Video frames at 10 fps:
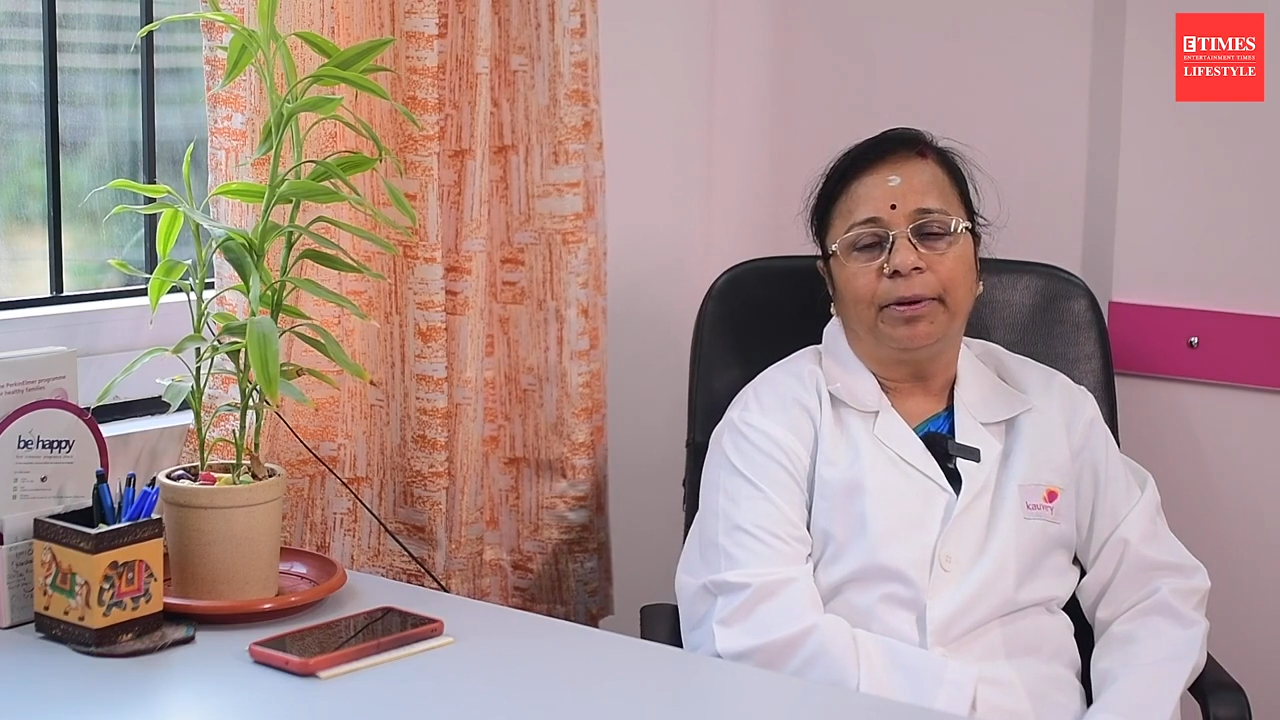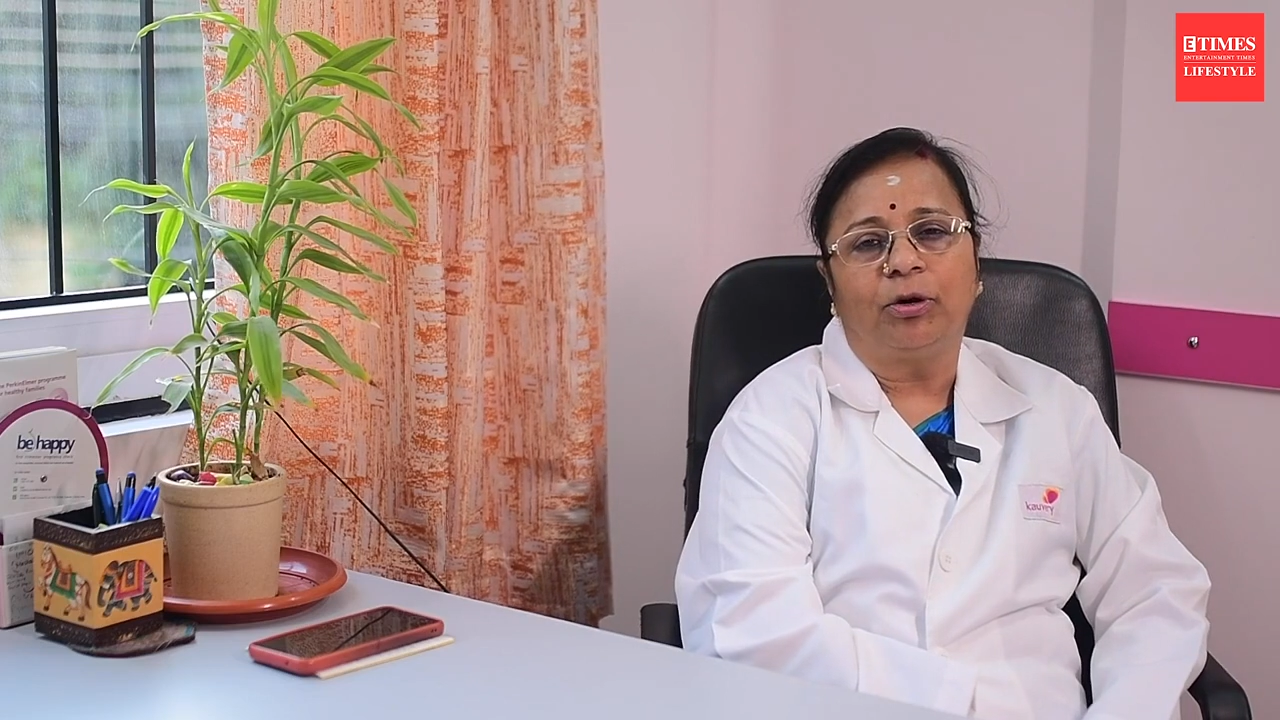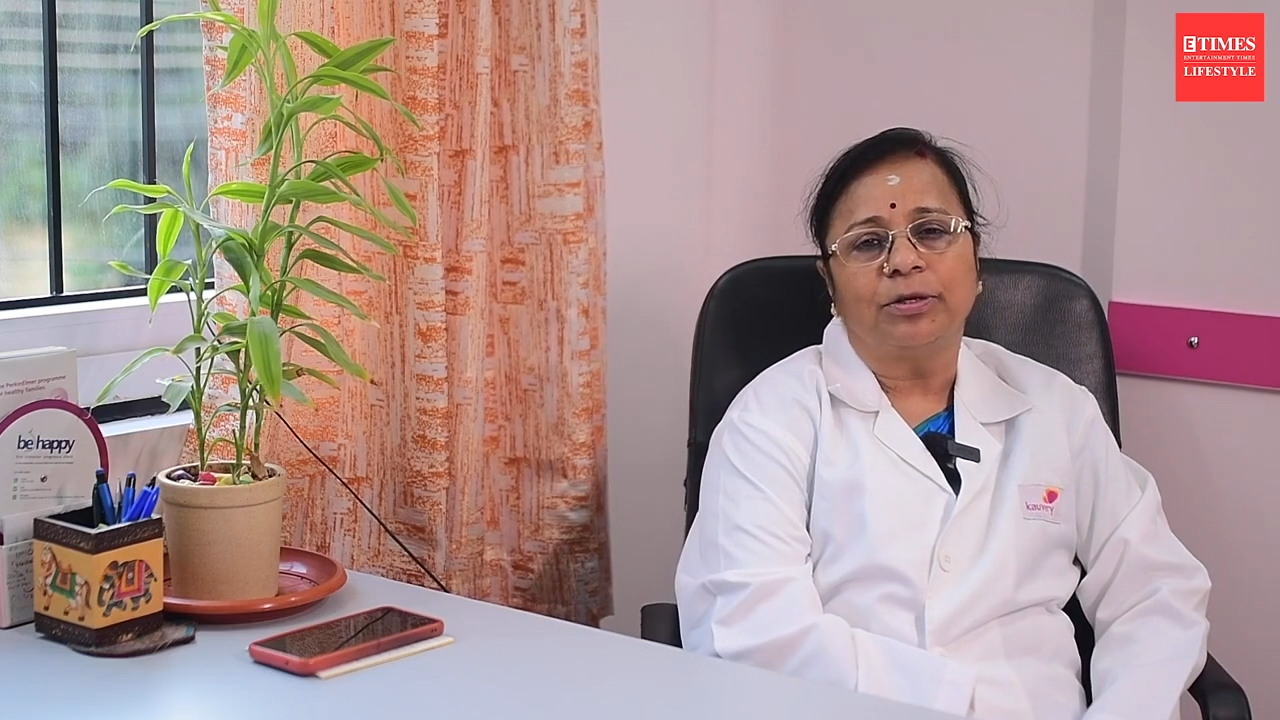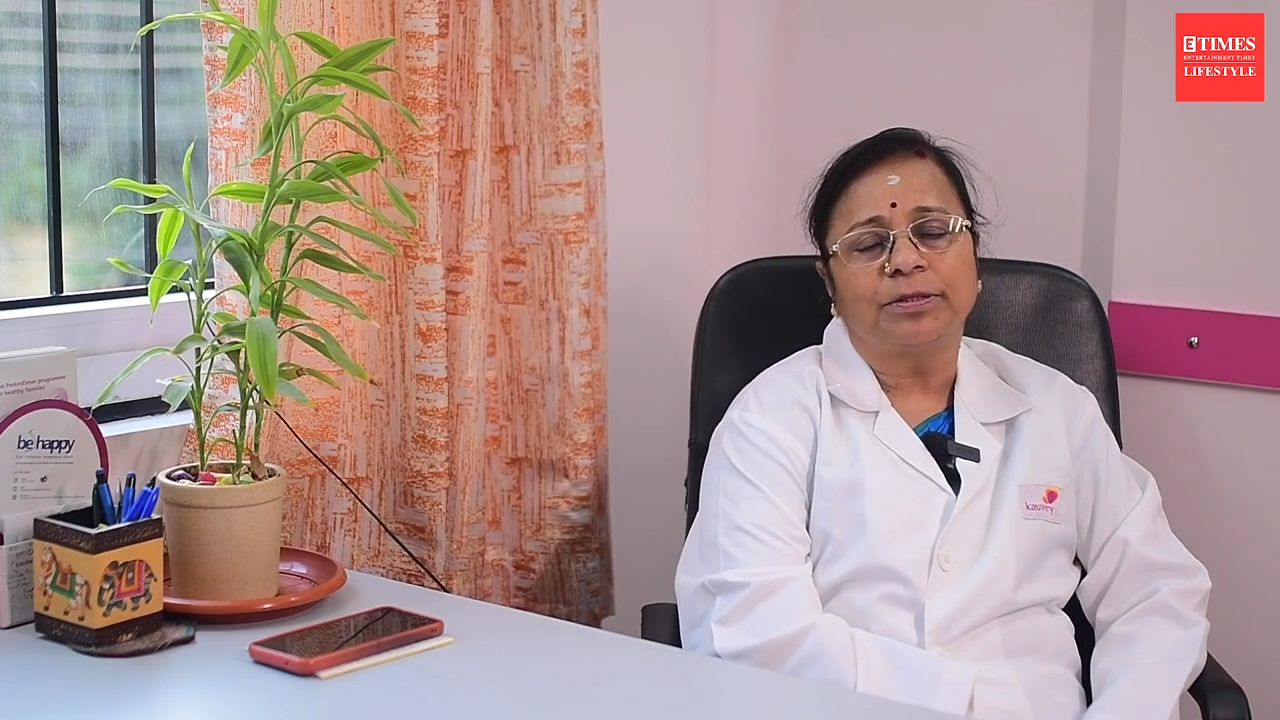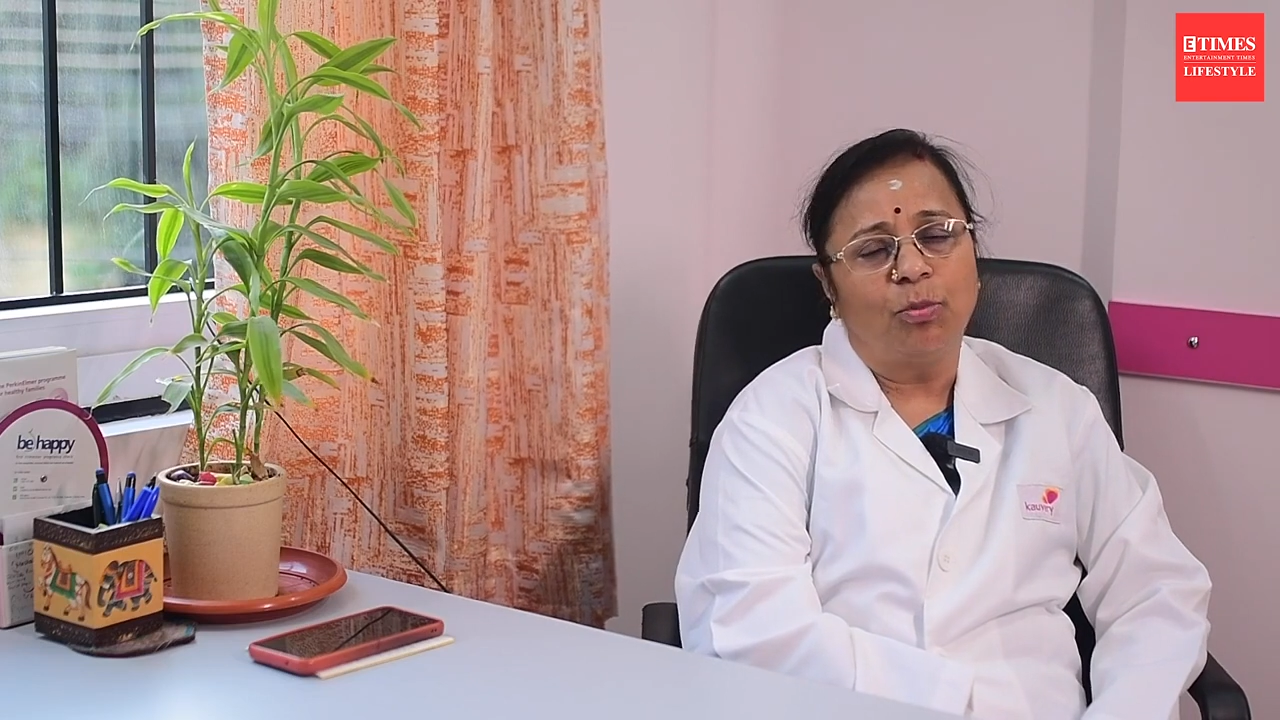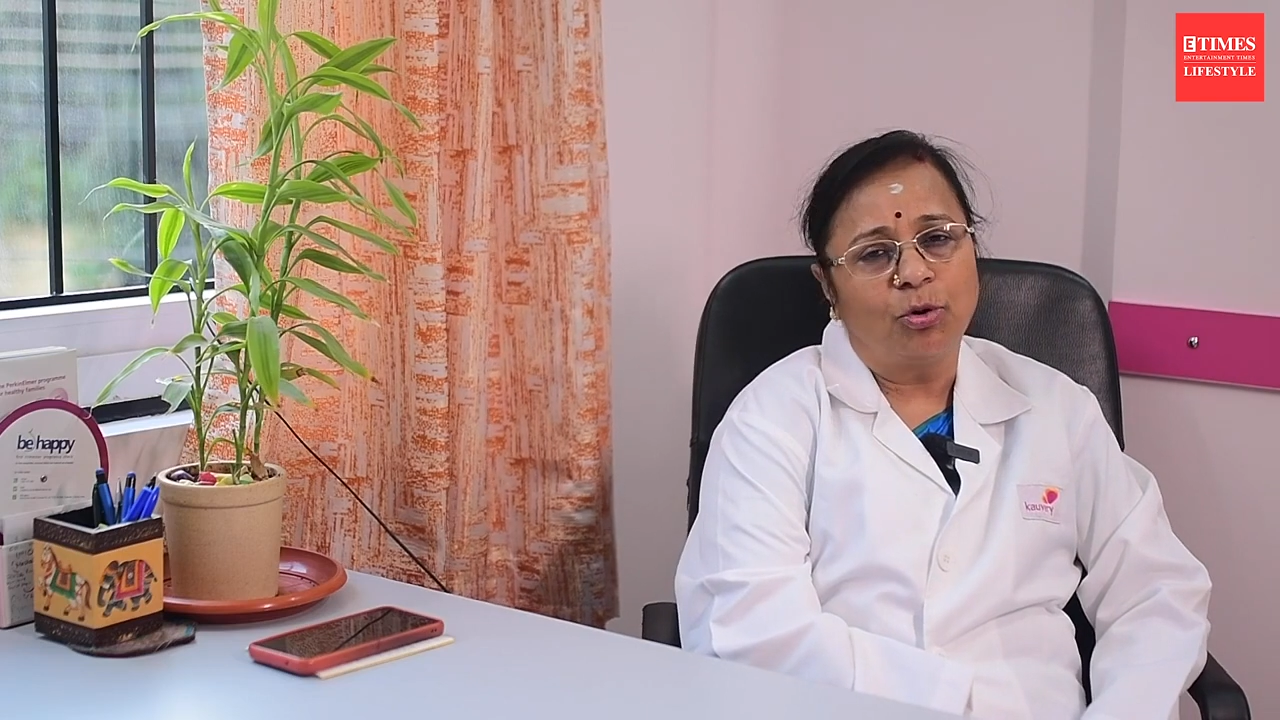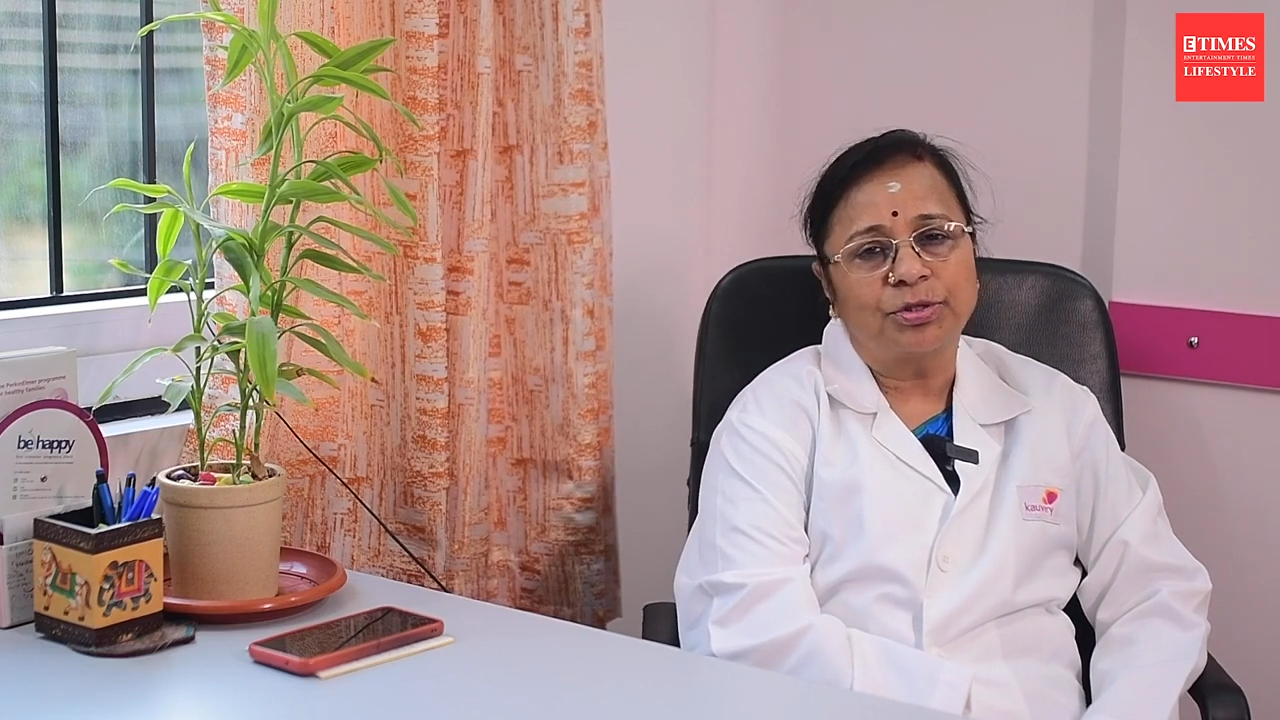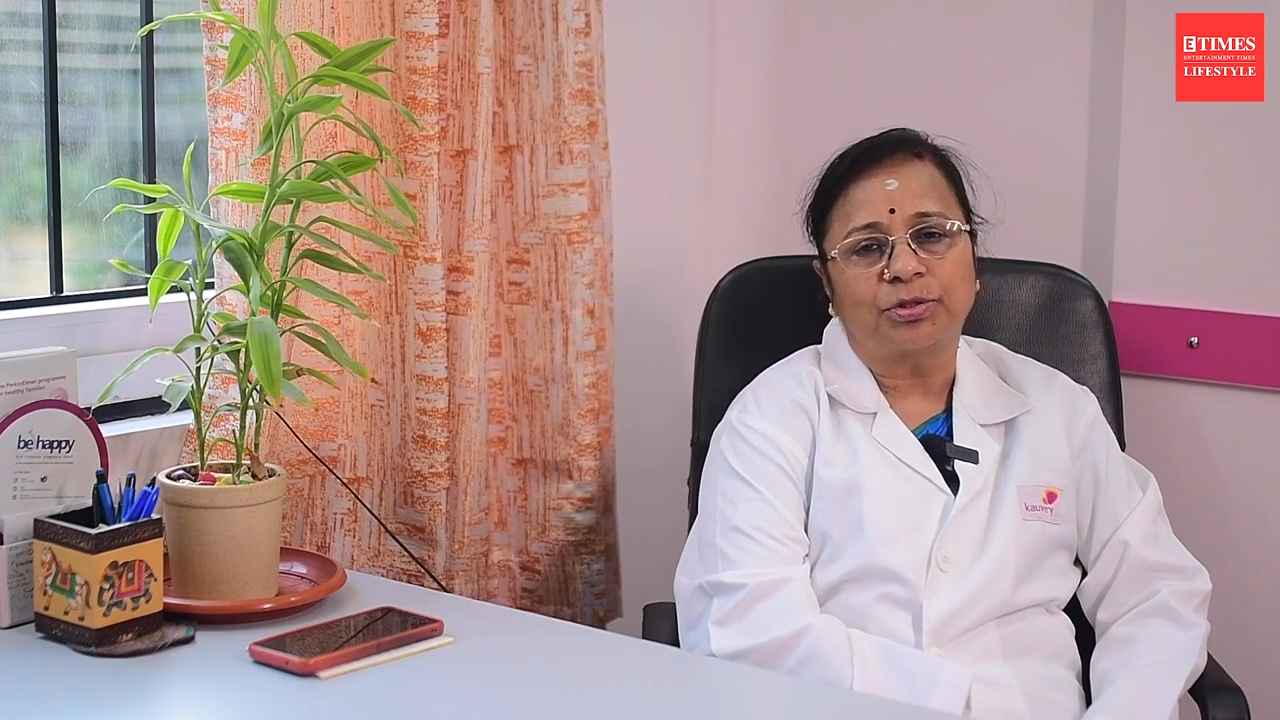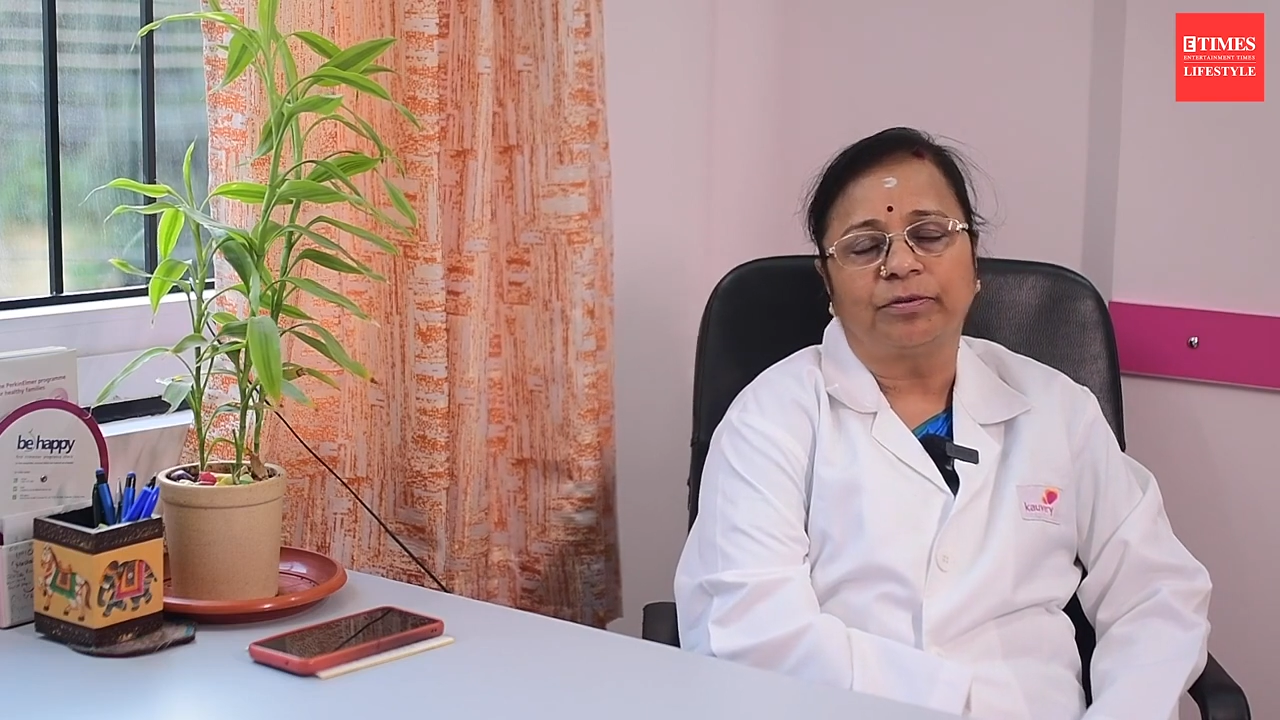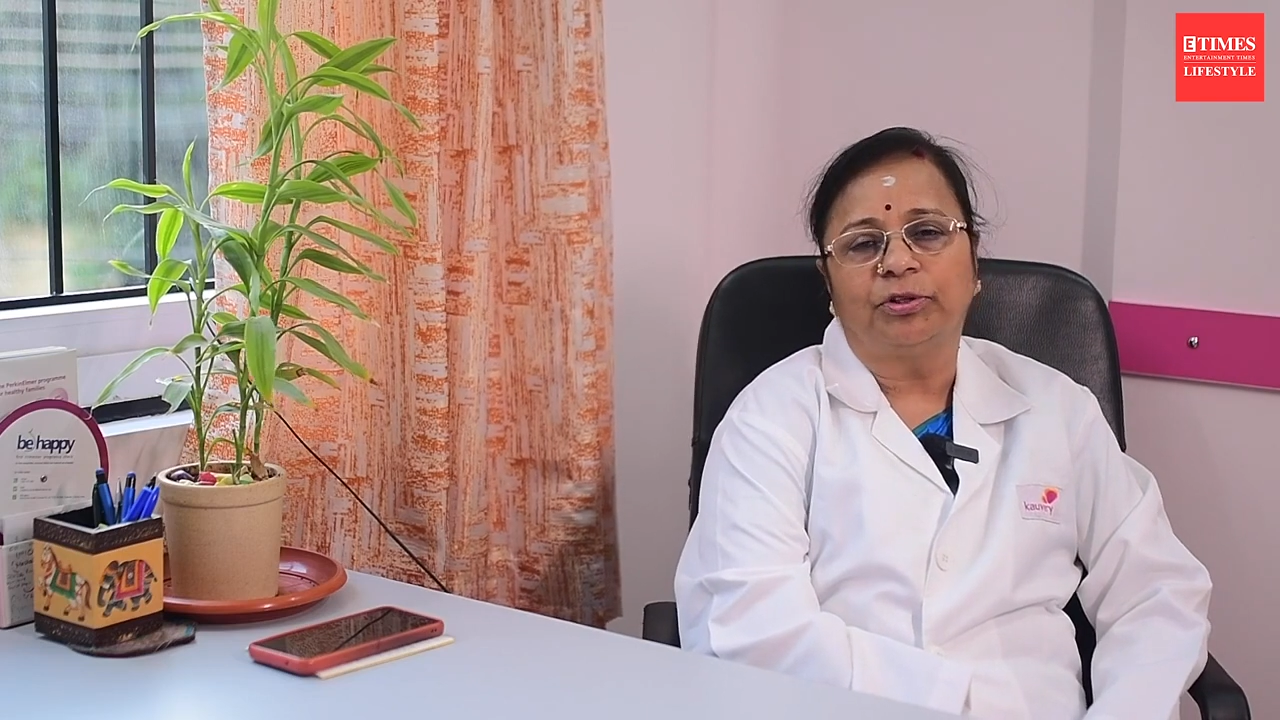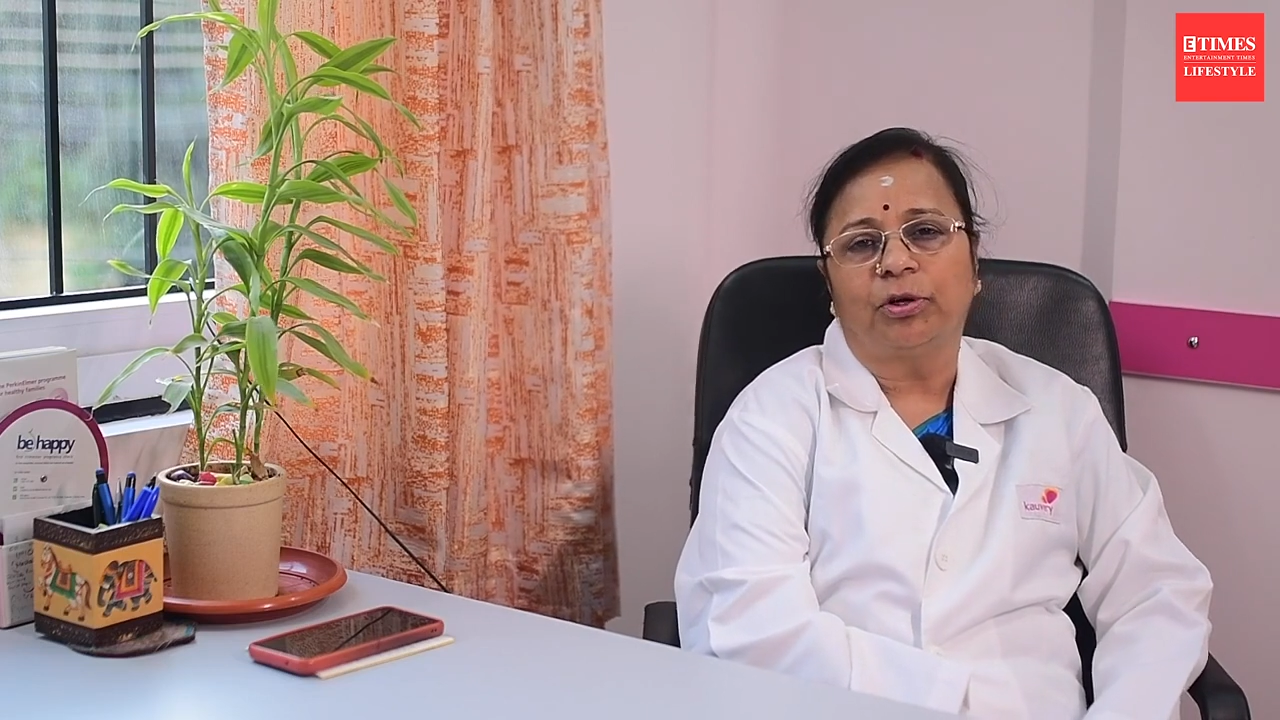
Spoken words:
because most of